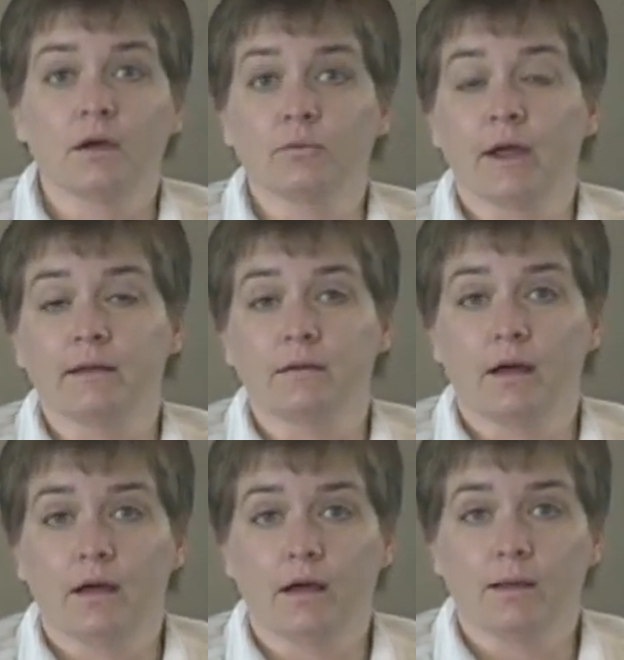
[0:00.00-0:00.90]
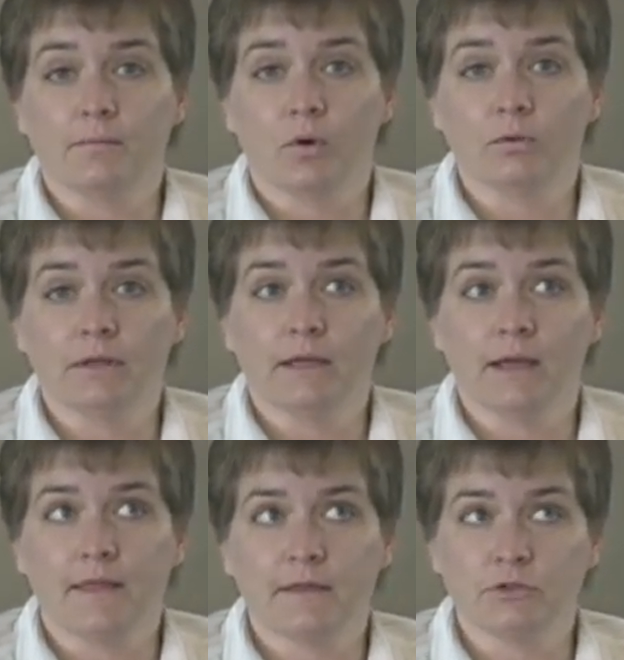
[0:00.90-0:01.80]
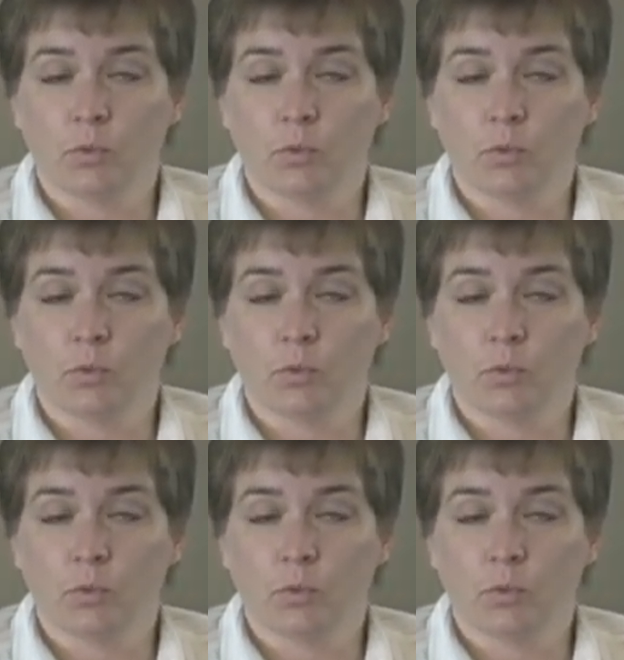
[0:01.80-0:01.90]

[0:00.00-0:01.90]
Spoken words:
Right. Only, I think,